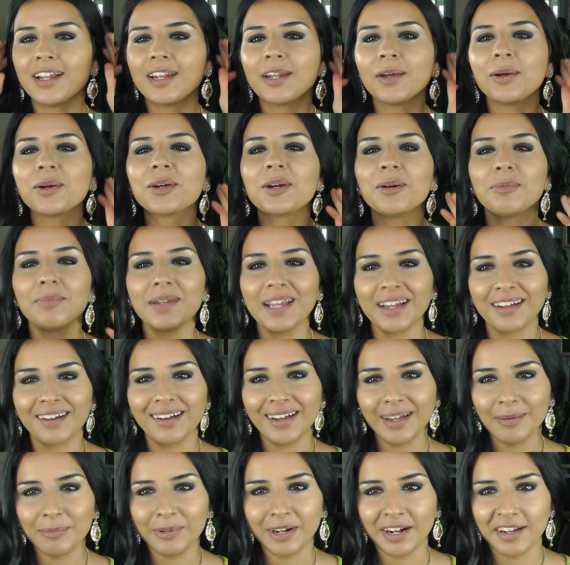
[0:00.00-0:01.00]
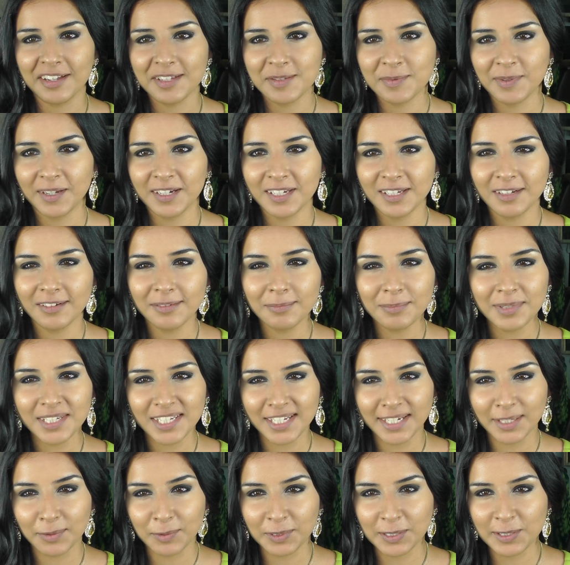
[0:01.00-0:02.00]
I know I've got black eyebrows, but I don't
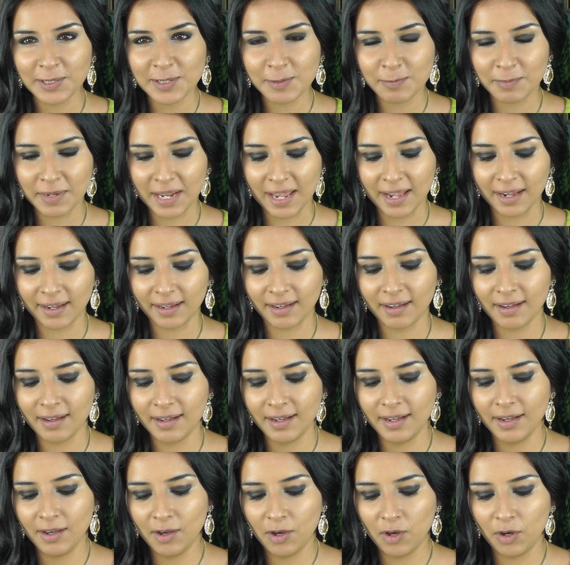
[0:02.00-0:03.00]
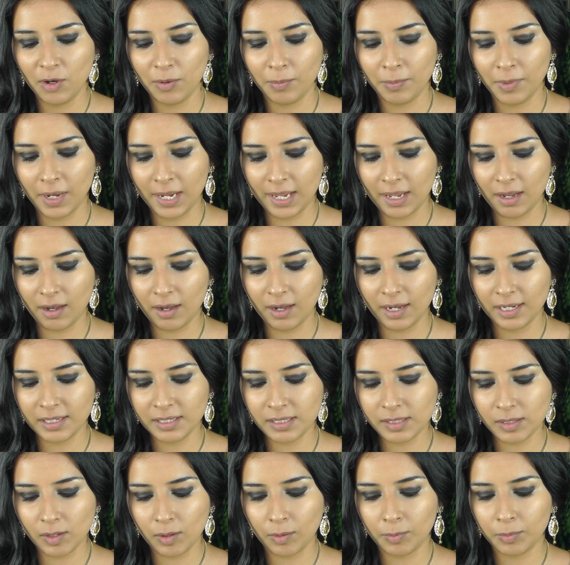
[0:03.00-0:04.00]
particularly want to use black on my
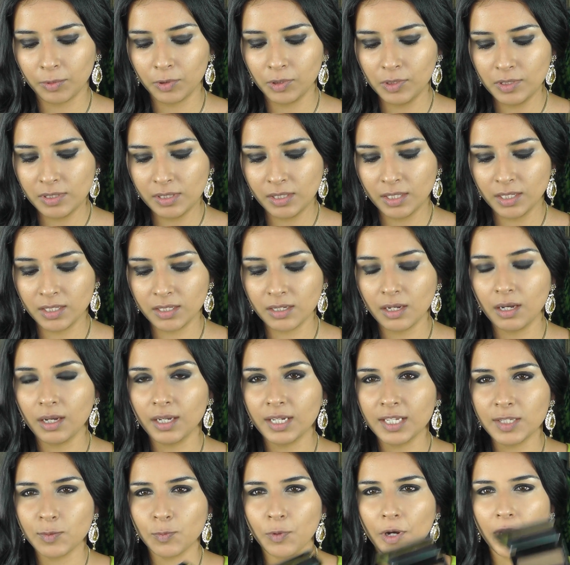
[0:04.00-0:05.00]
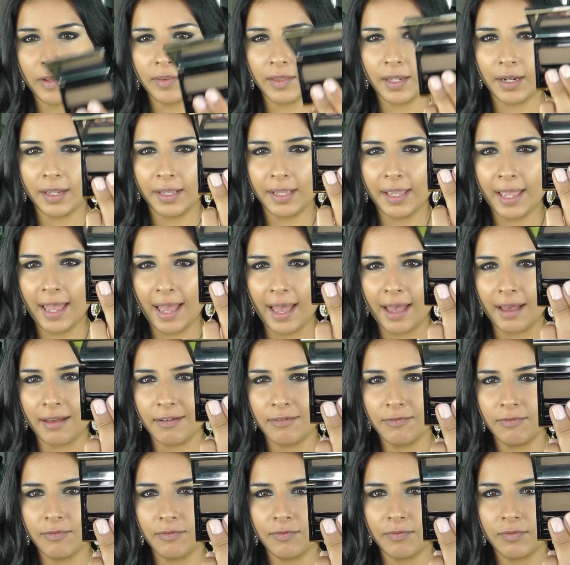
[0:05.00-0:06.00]
eyes. So I'm using the darkest brown that I
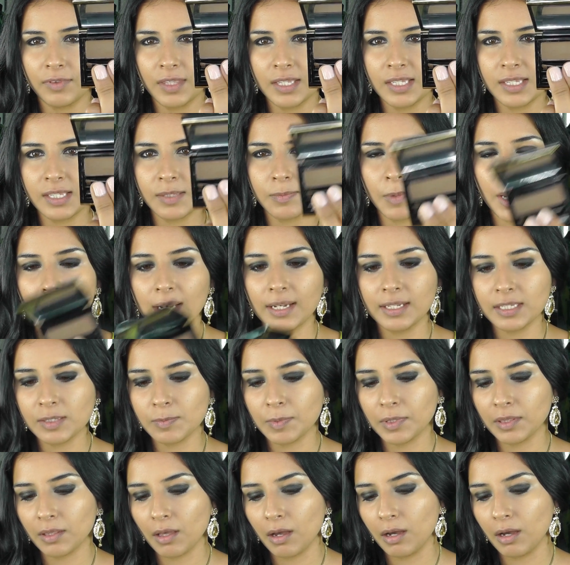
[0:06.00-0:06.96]
have. This is by Elizabeth